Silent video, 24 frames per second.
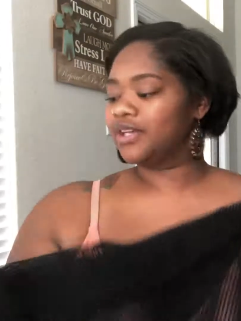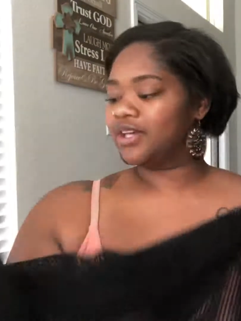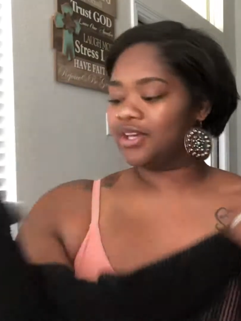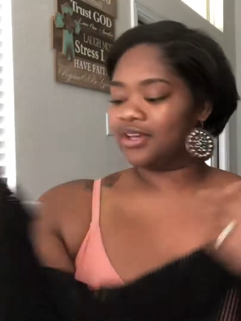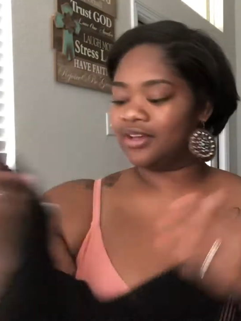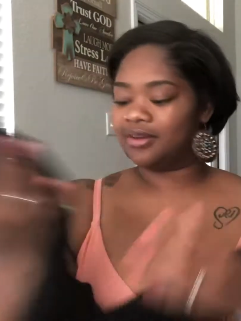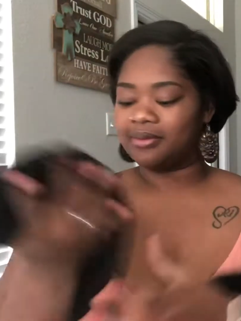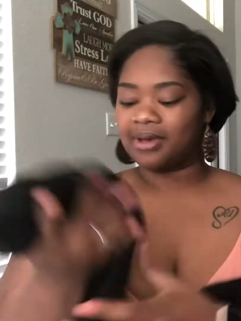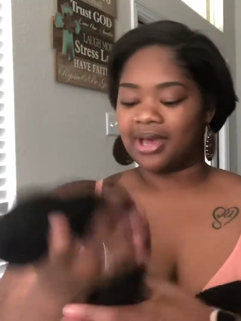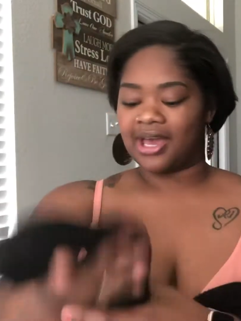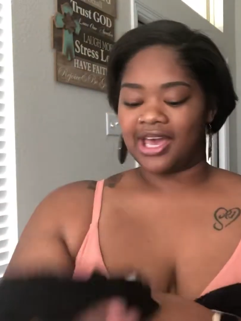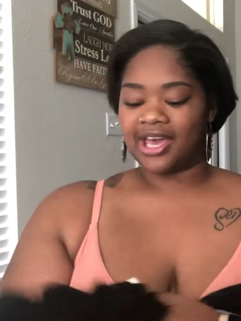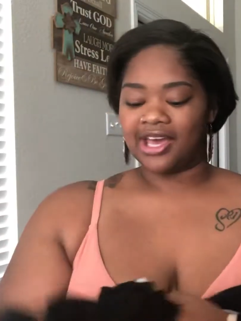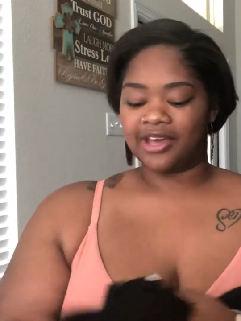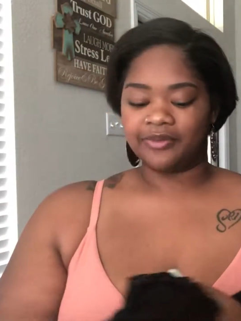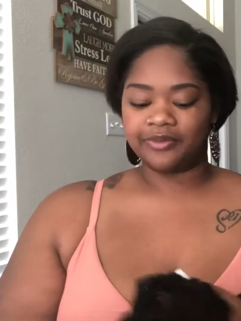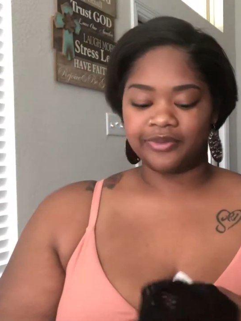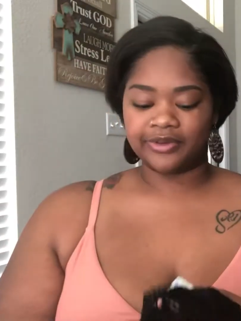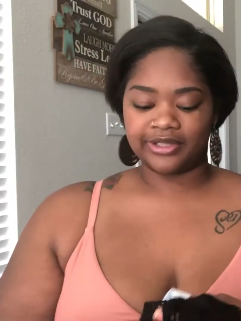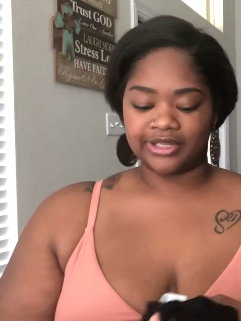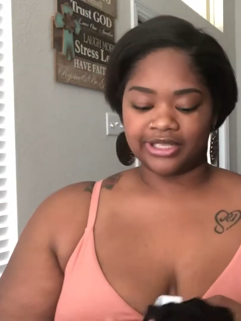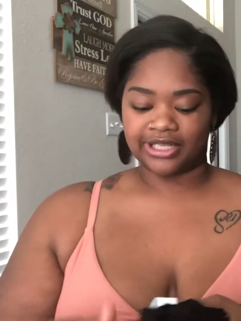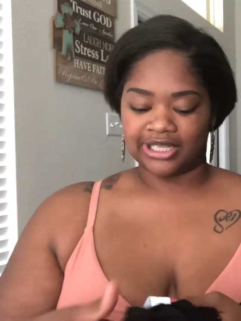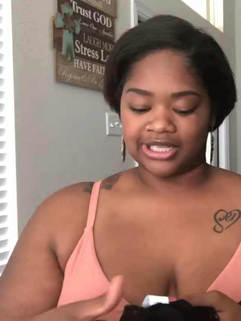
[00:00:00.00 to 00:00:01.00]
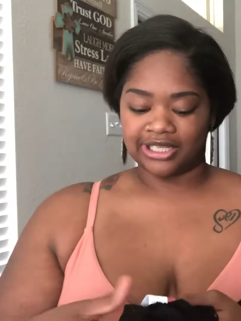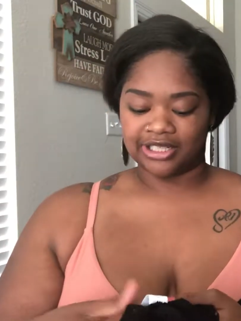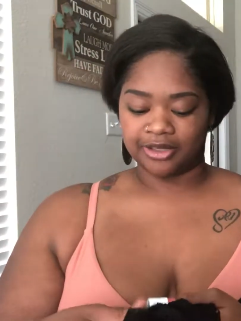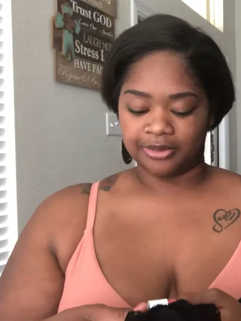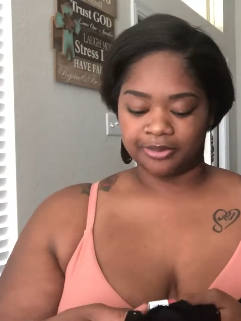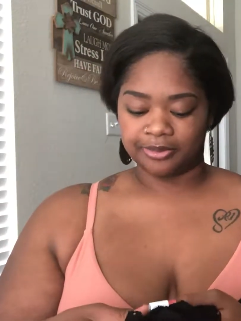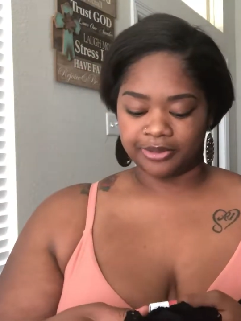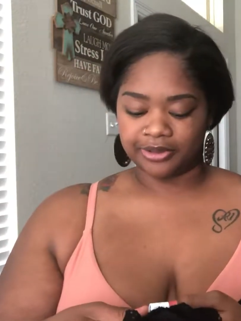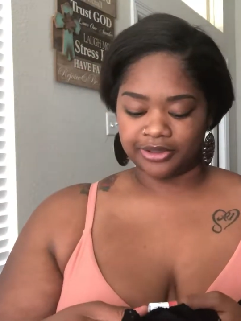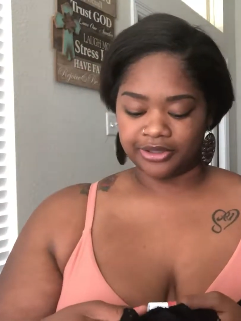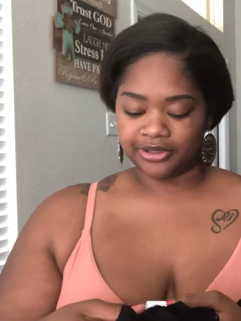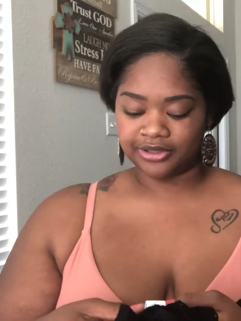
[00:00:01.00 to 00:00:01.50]
I had one a
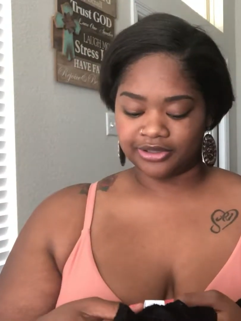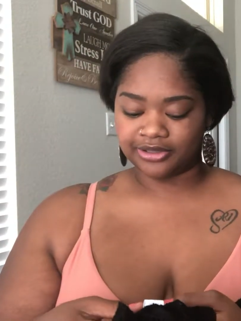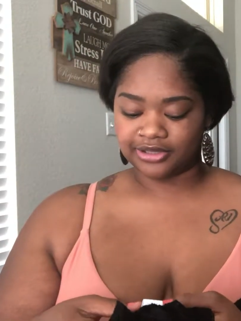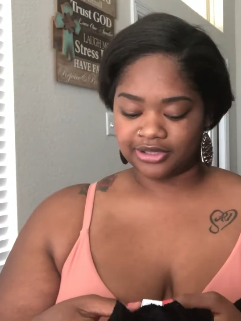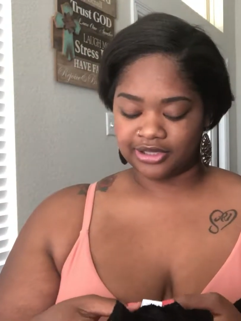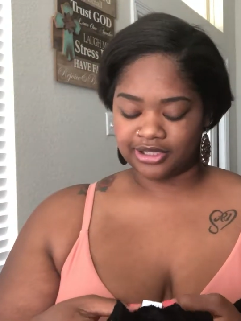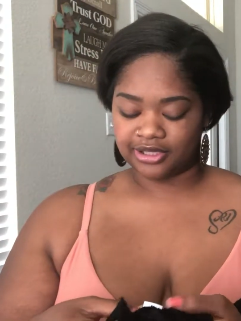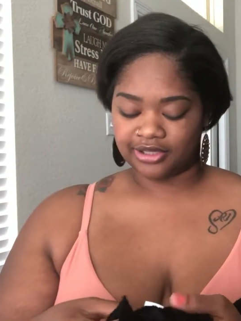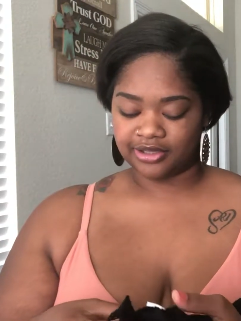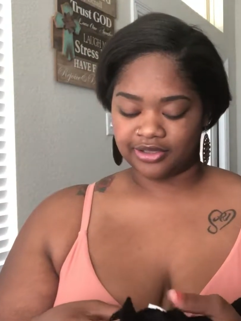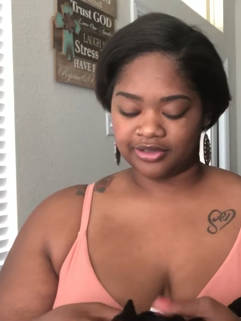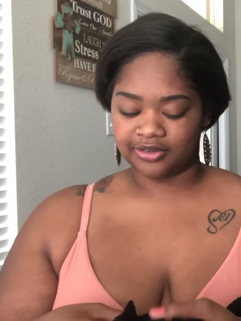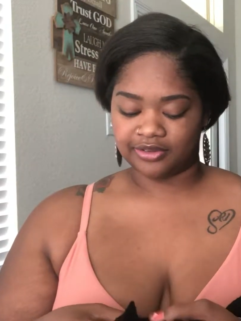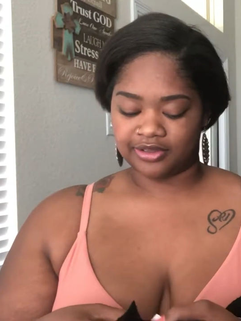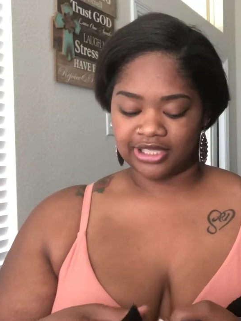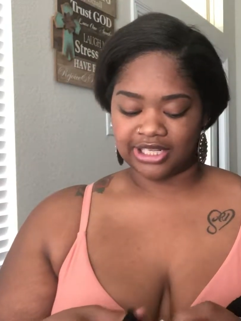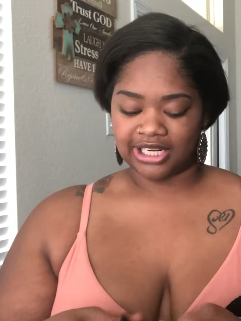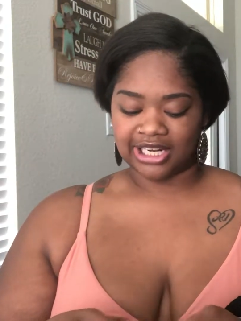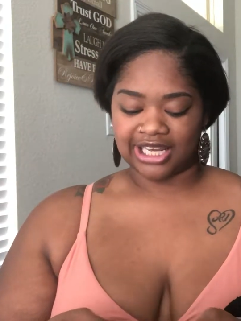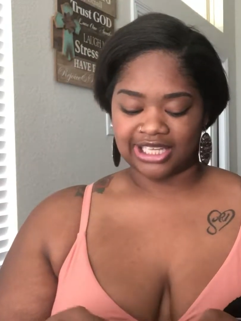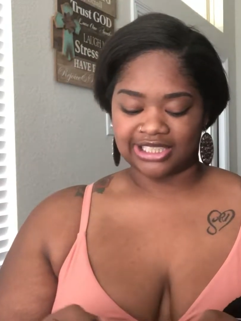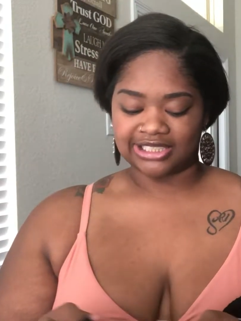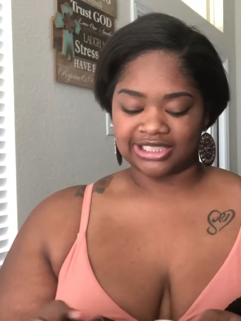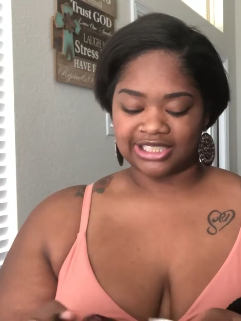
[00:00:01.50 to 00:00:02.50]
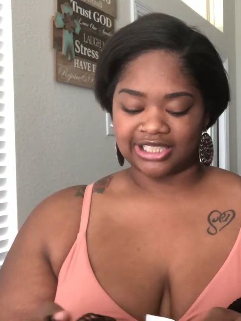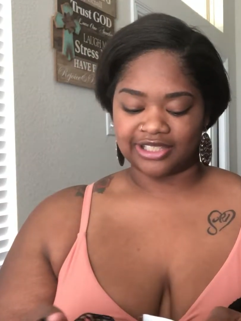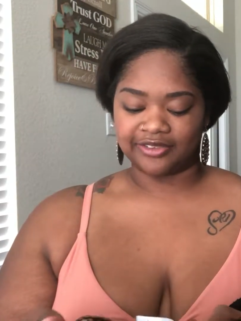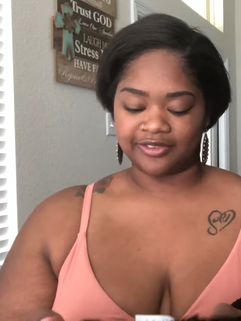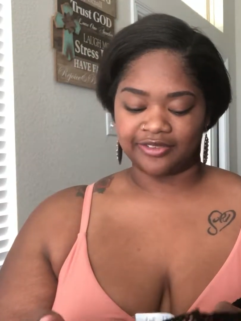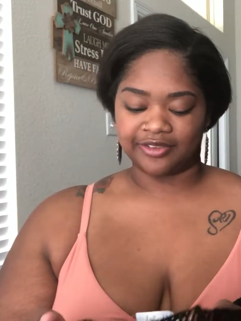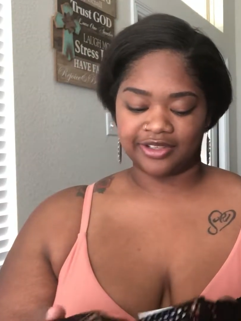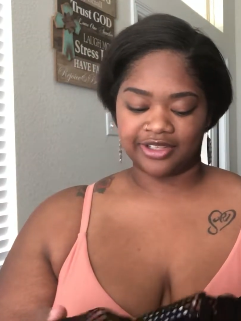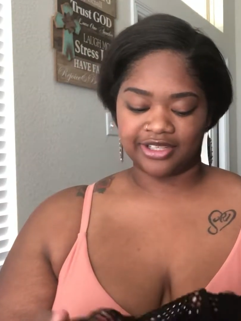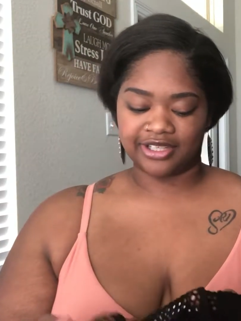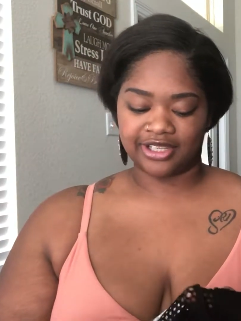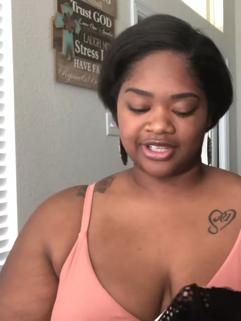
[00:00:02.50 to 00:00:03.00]
couple years ago that I had to get
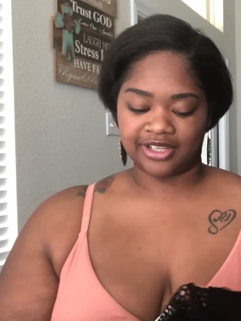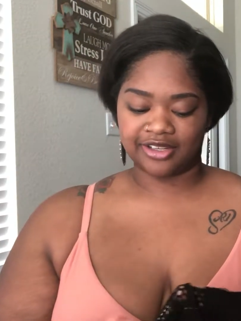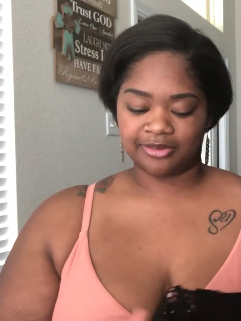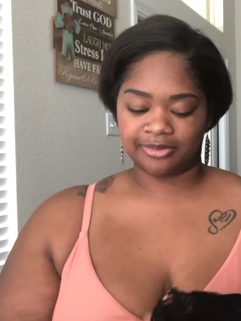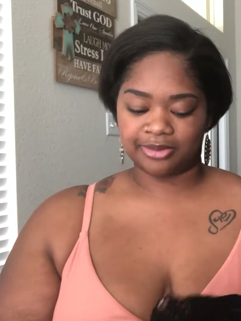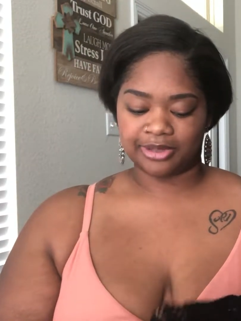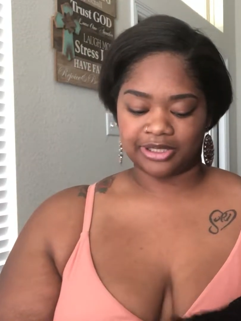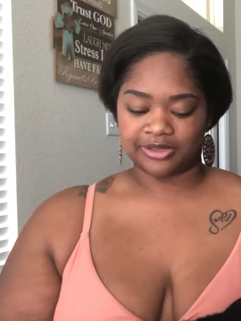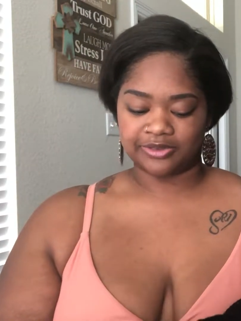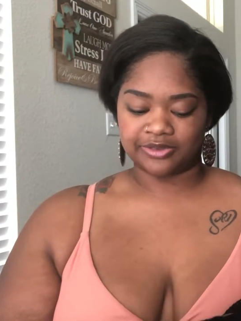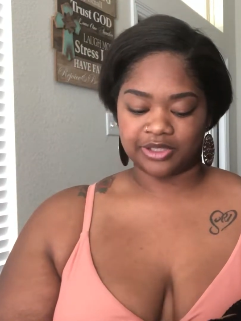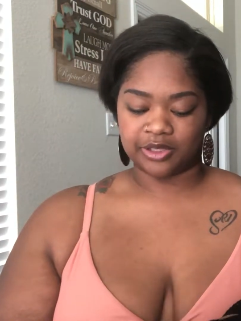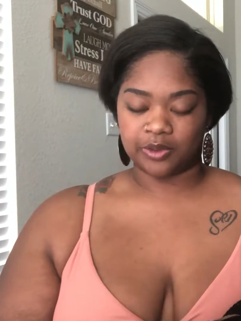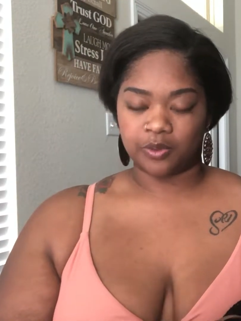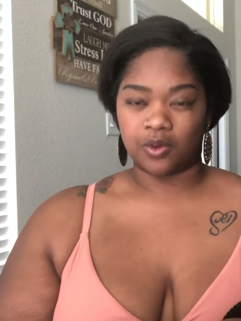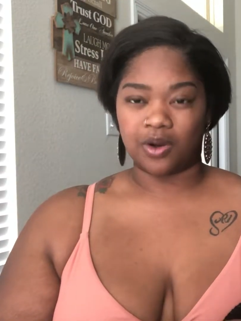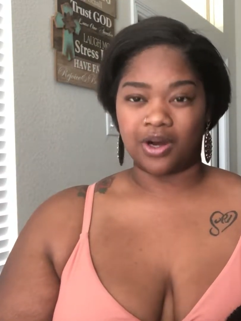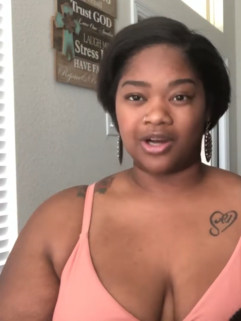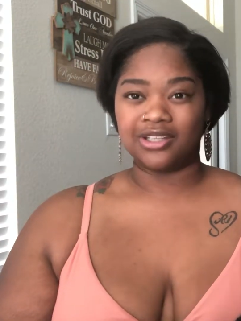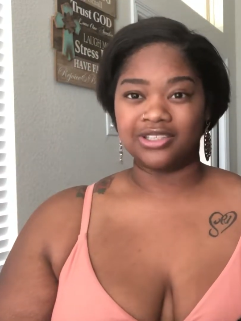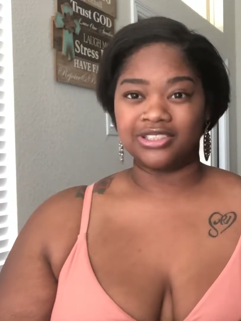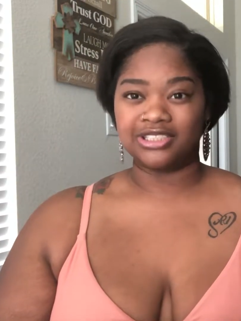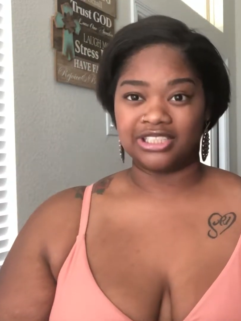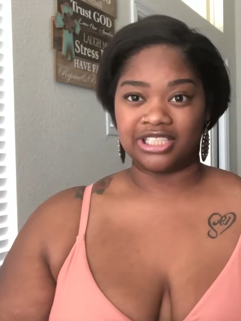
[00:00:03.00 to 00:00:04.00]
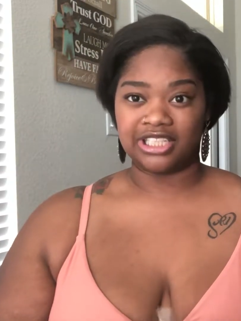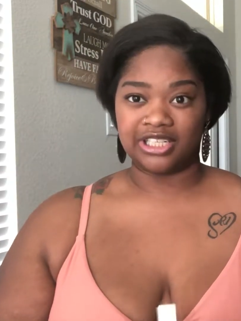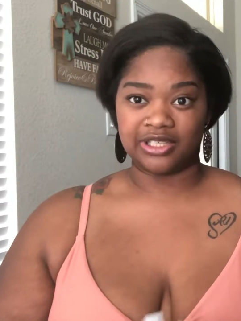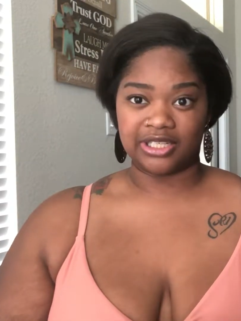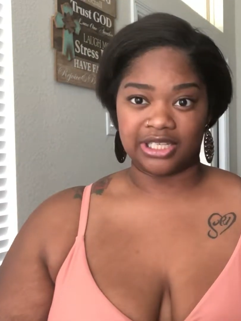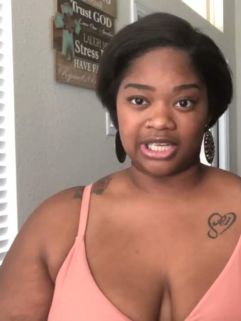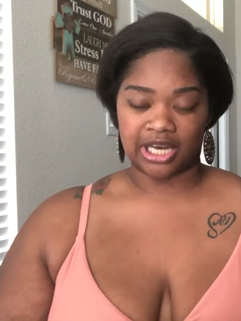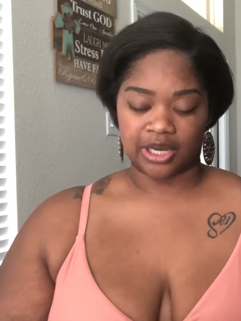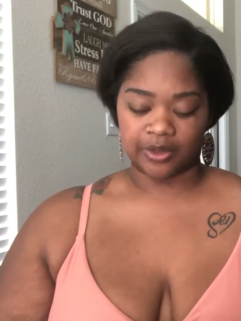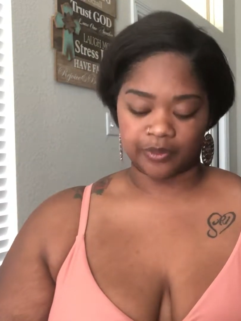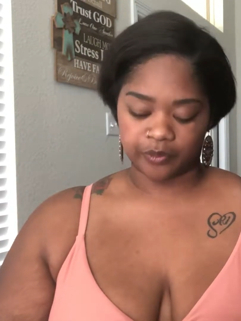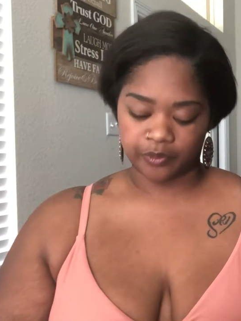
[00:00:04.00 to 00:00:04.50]
rid of because when it washed, it
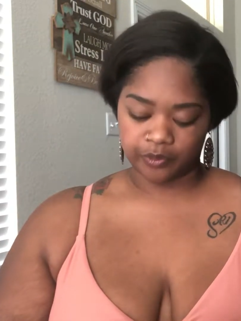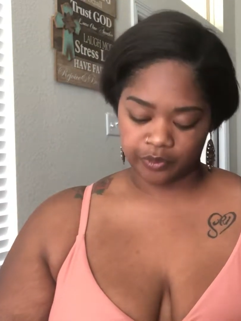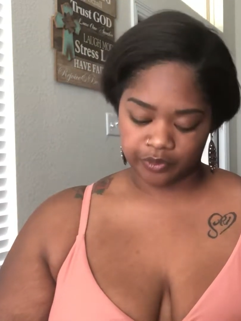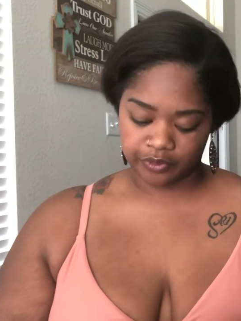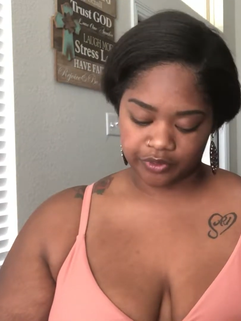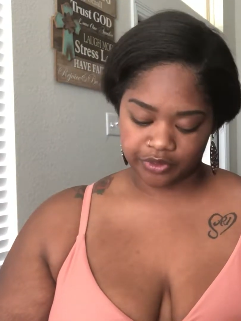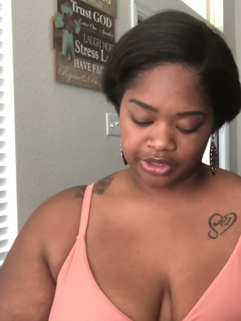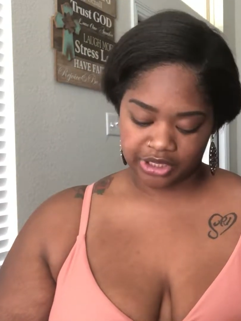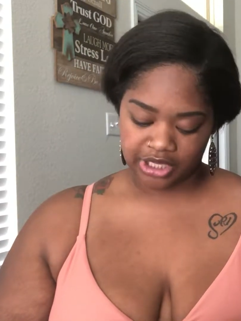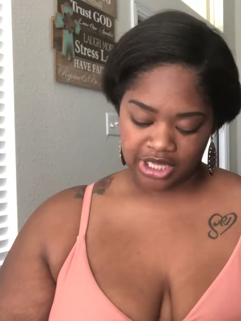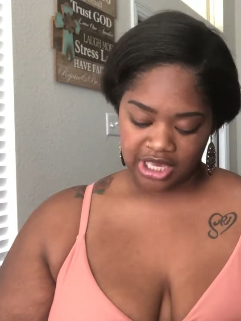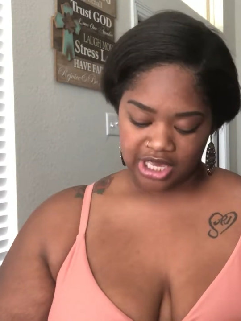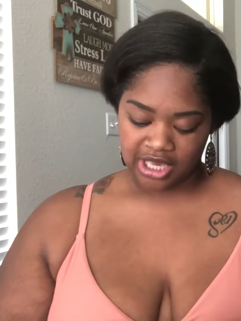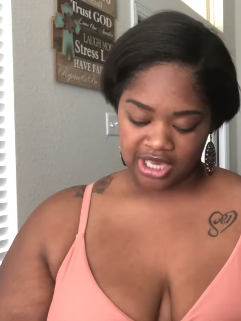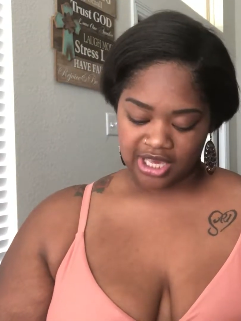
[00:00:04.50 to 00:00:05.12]
got ruined.